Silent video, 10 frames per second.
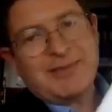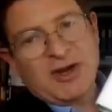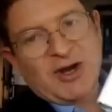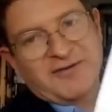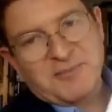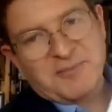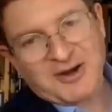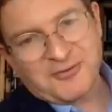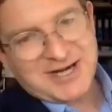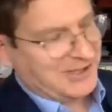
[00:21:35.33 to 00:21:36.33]
me off on my
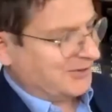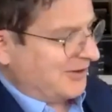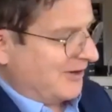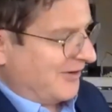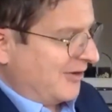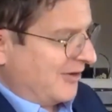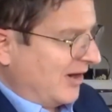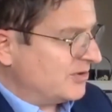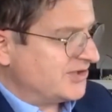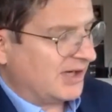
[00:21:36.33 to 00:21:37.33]
writing career
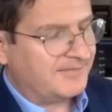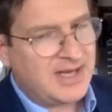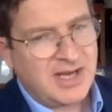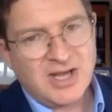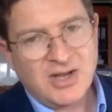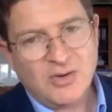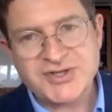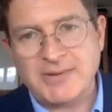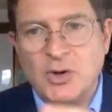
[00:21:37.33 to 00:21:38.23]
anyway, was a